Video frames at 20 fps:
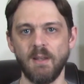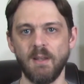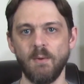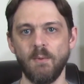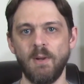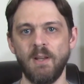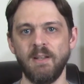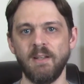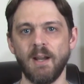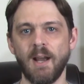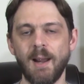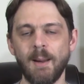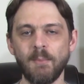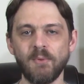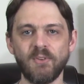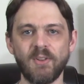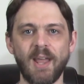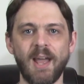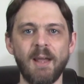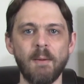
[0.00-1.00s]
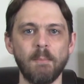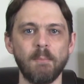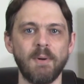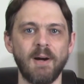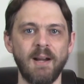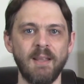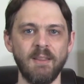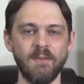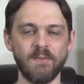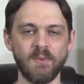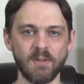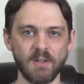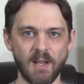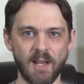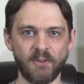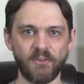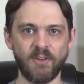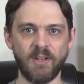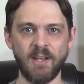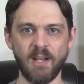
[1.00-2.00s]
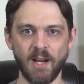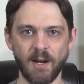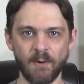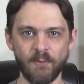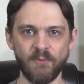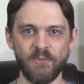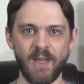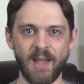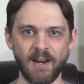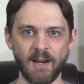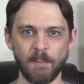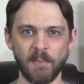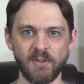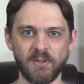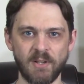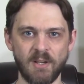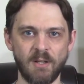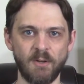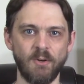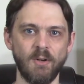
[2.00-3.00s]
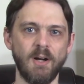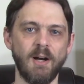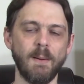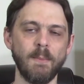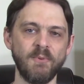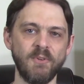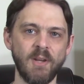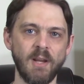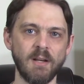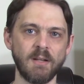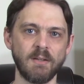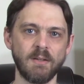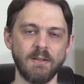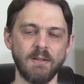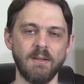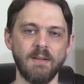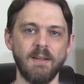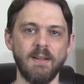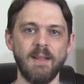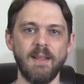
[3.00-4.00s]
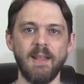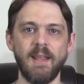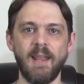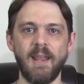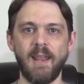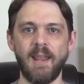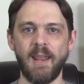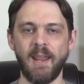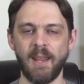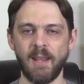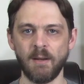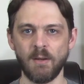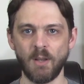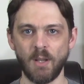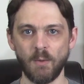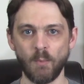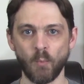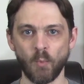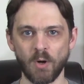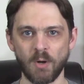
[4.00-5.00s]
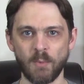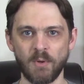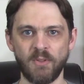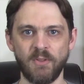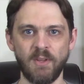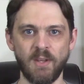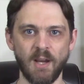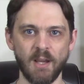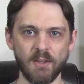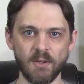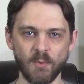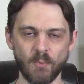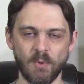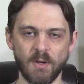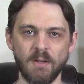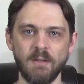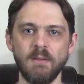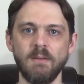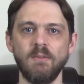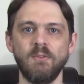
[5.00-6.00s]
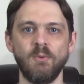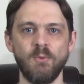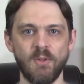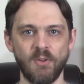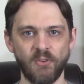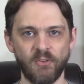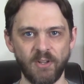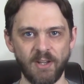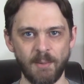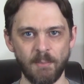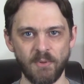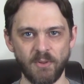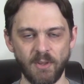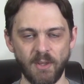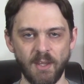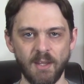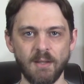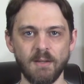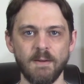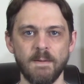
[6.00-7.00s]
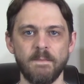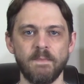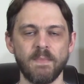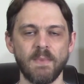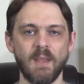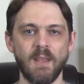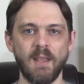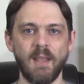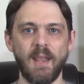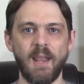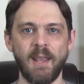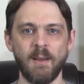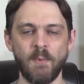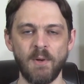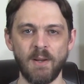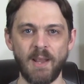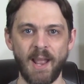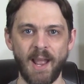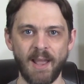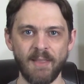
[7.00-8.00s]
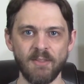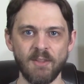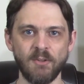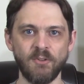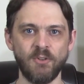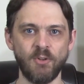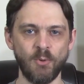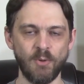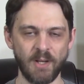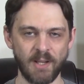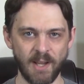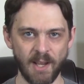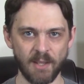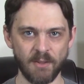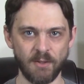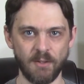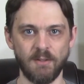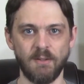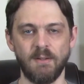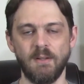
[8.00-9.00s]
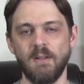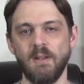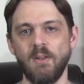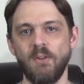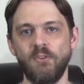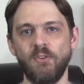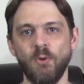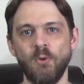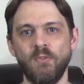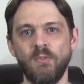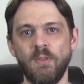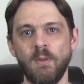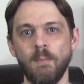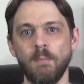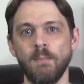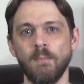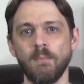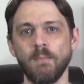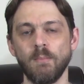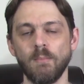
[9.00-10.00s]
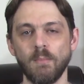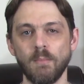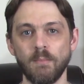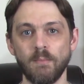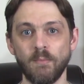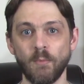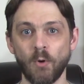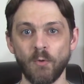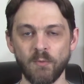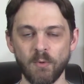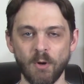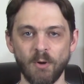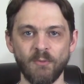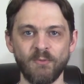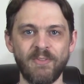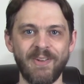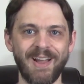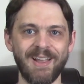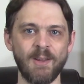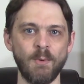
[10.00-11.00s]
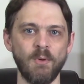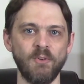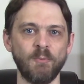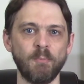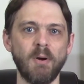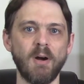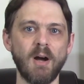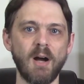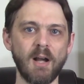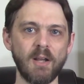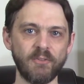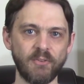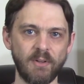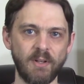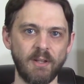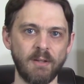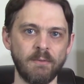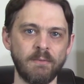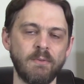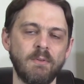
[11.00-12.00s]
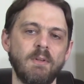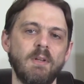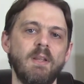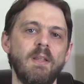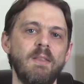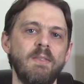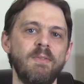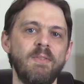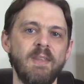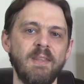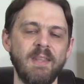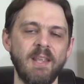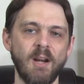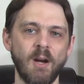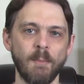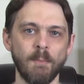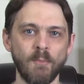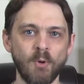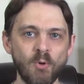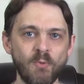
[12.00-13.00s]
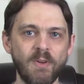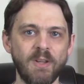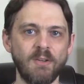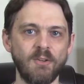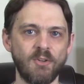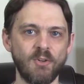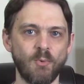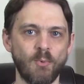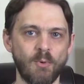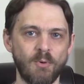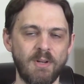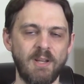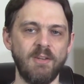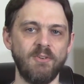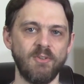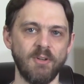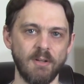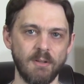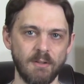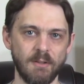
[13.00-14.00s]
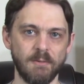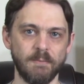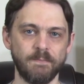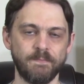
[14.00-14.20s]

We times that by the velocity of that particular object and work with the other one, do the same thing, and we add the two together. So if the overall value is positive, then they are moving toward each other.